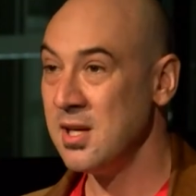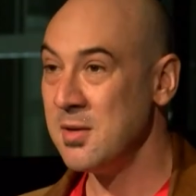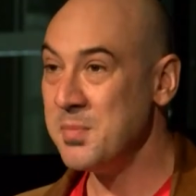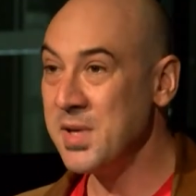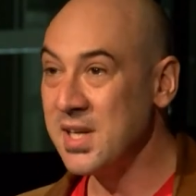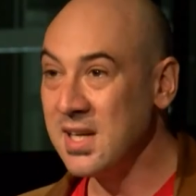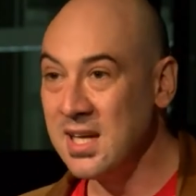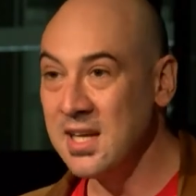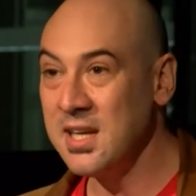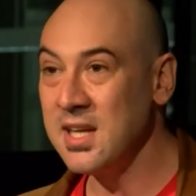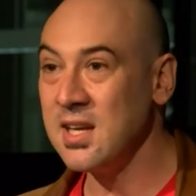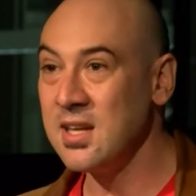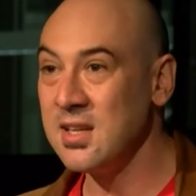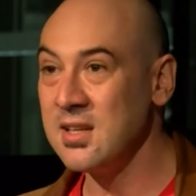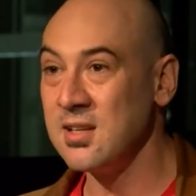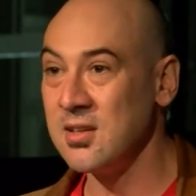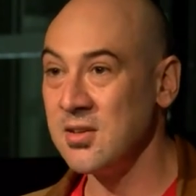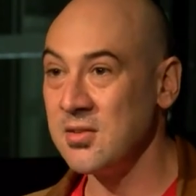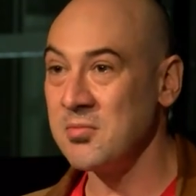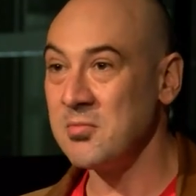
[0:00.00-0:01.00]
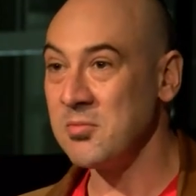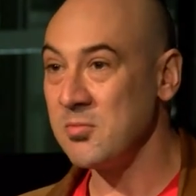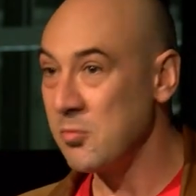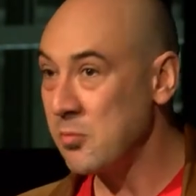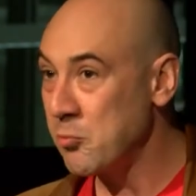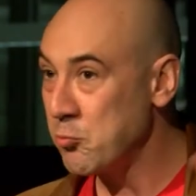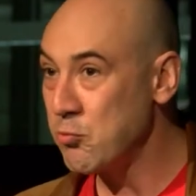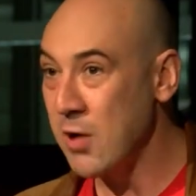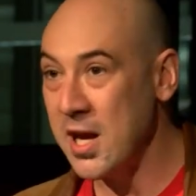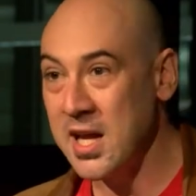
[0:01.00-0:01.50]
Beginning in the
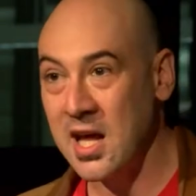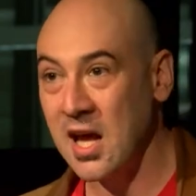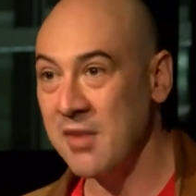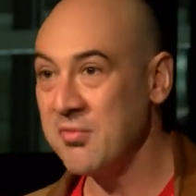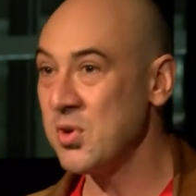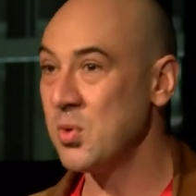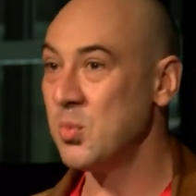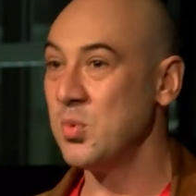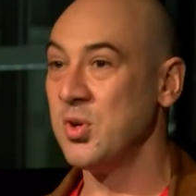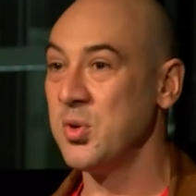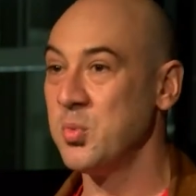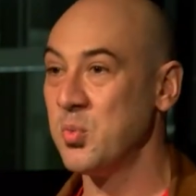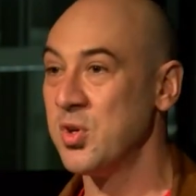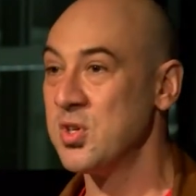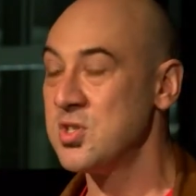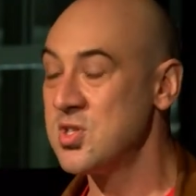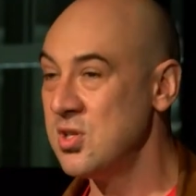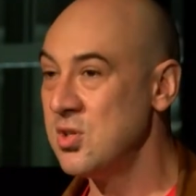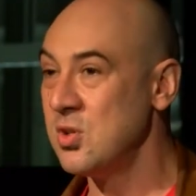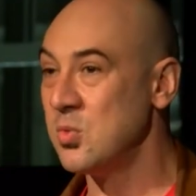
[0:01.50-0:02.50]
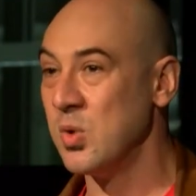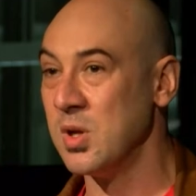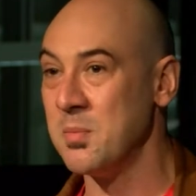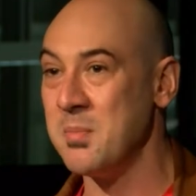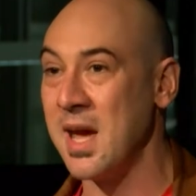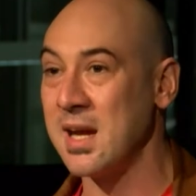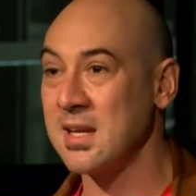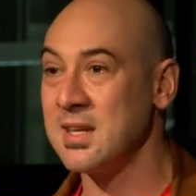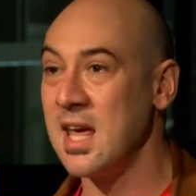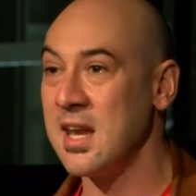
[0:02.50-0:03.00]
right after World War II, when
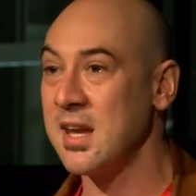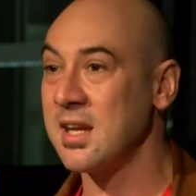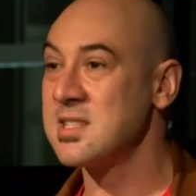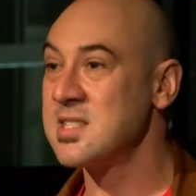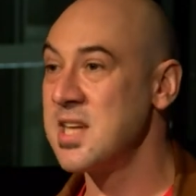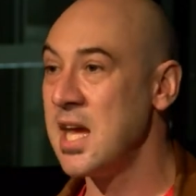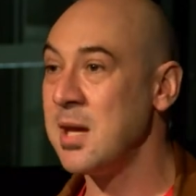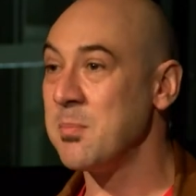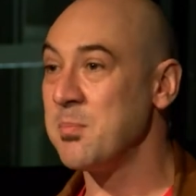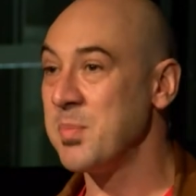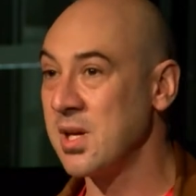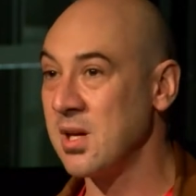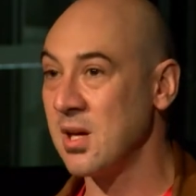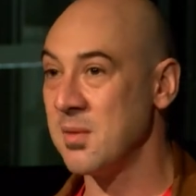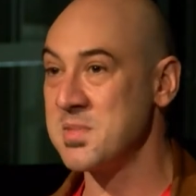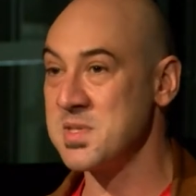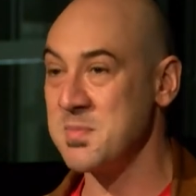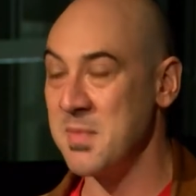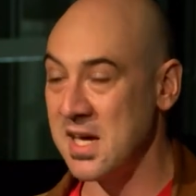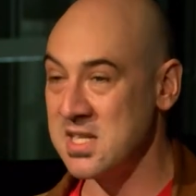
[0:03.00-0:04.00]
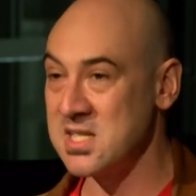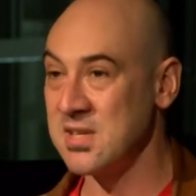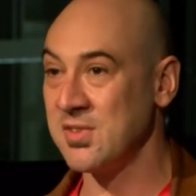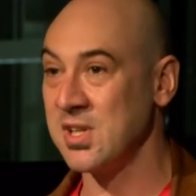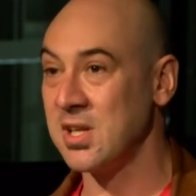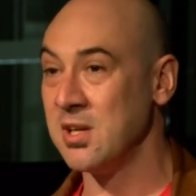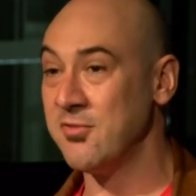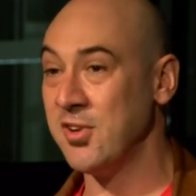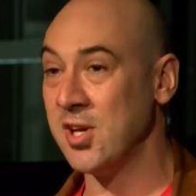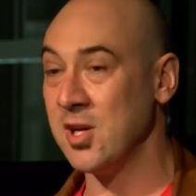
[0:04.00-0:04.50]
magnetic tape becomes
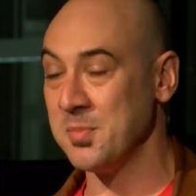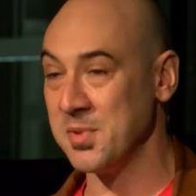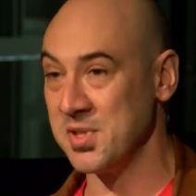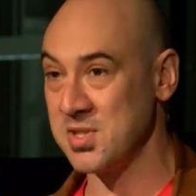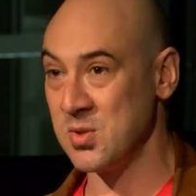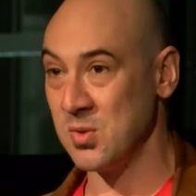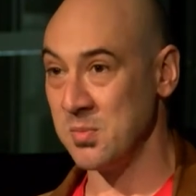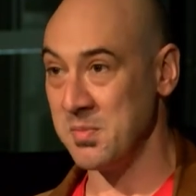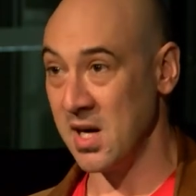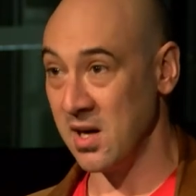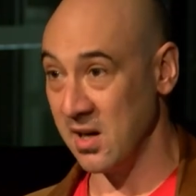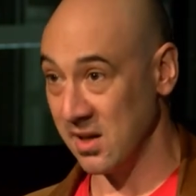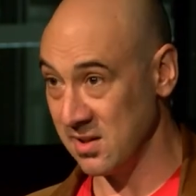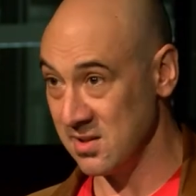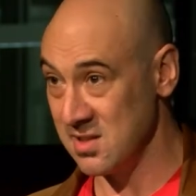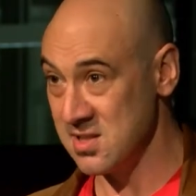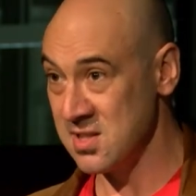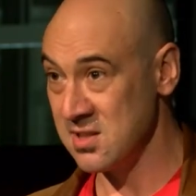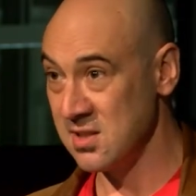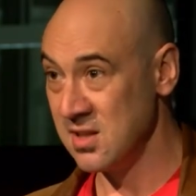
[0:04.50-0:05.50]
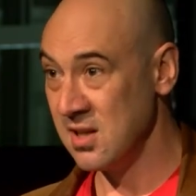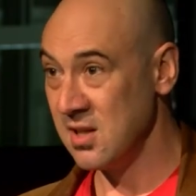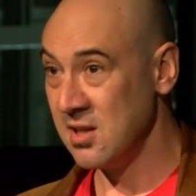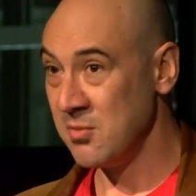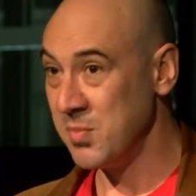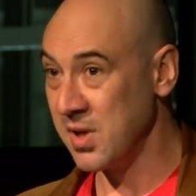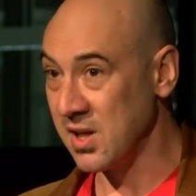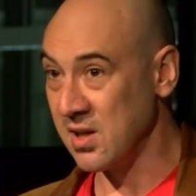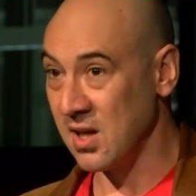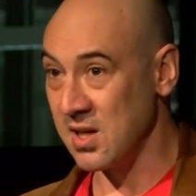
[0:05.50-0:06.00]
massively available to Americans,
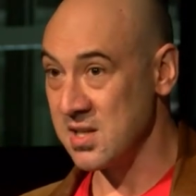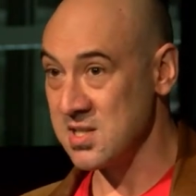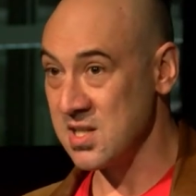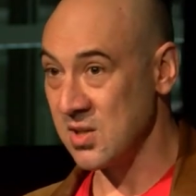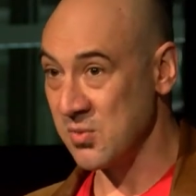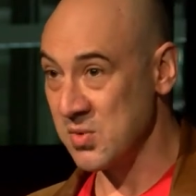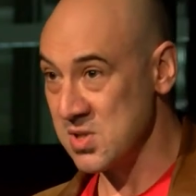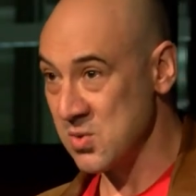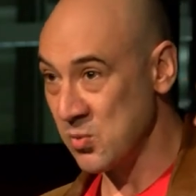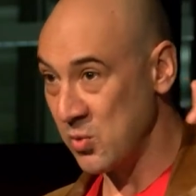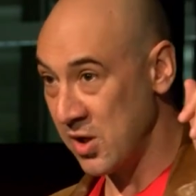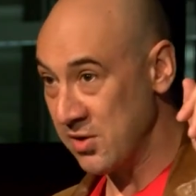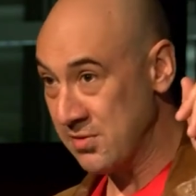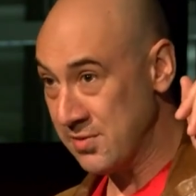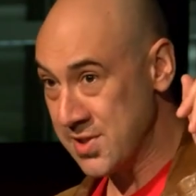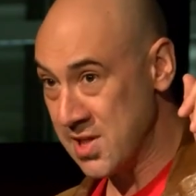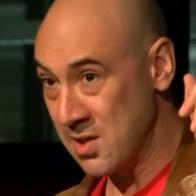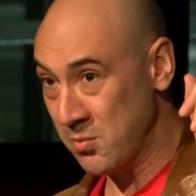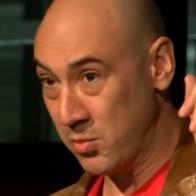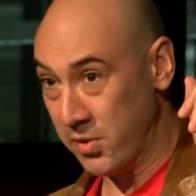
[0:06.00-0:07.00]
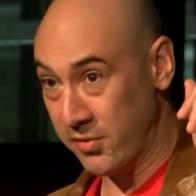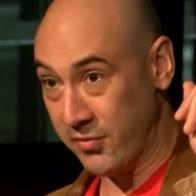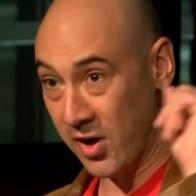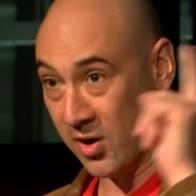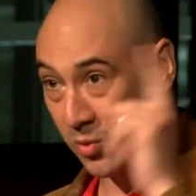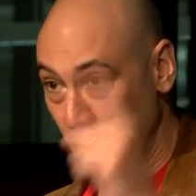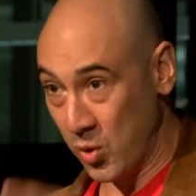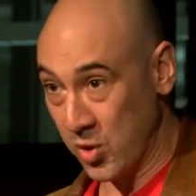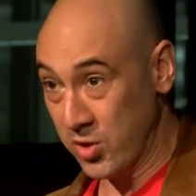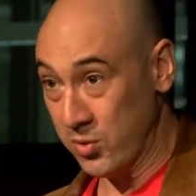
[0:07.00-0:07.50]
because it was one, some of
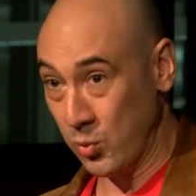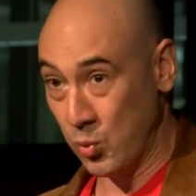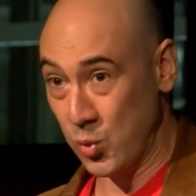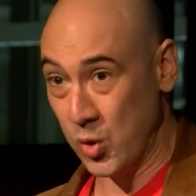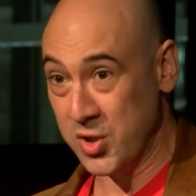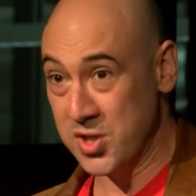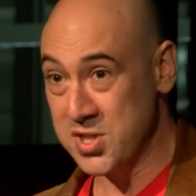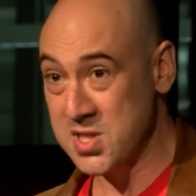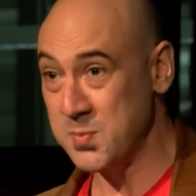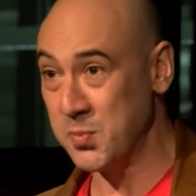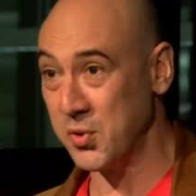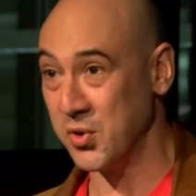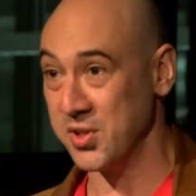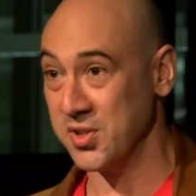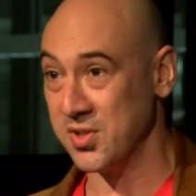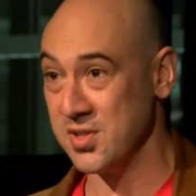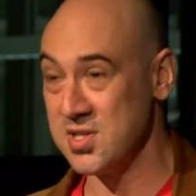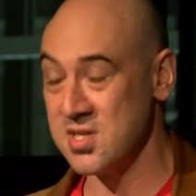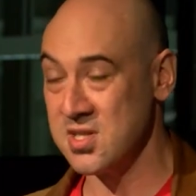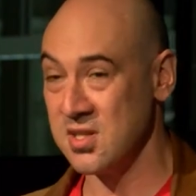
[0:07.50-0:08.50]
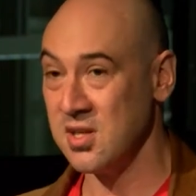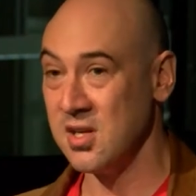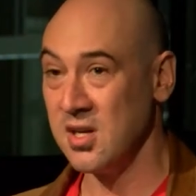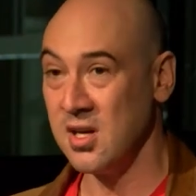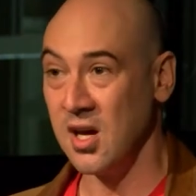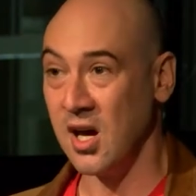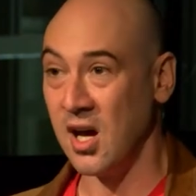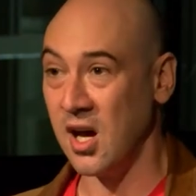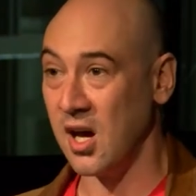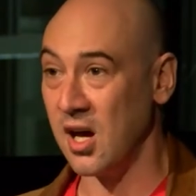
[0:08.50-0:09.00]
our war, war spoils
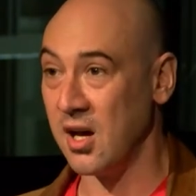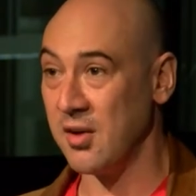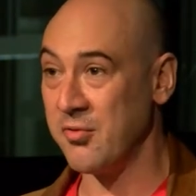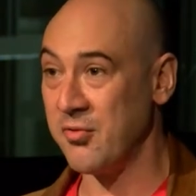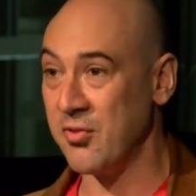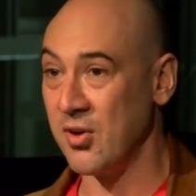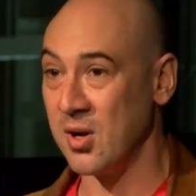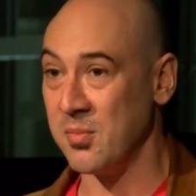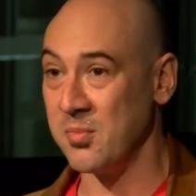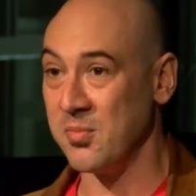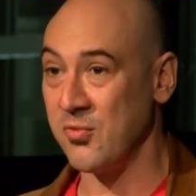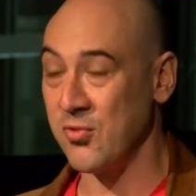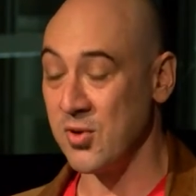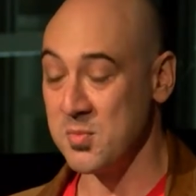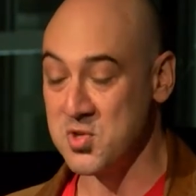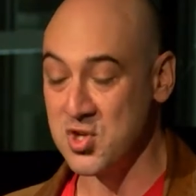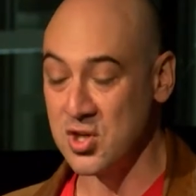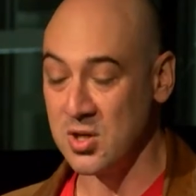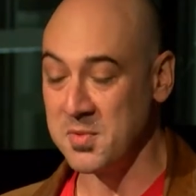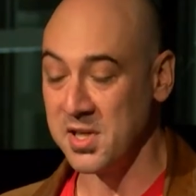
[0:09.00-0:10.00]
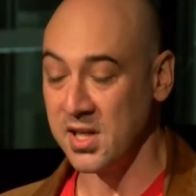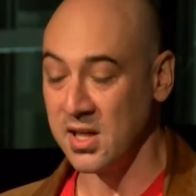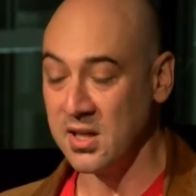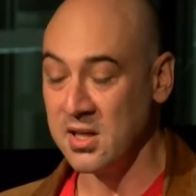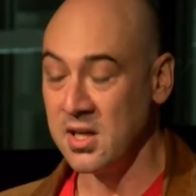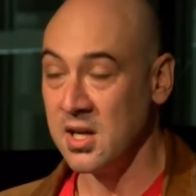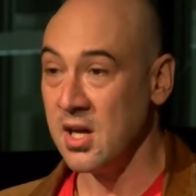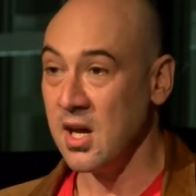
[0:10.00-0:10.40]
uh, from, from Germany,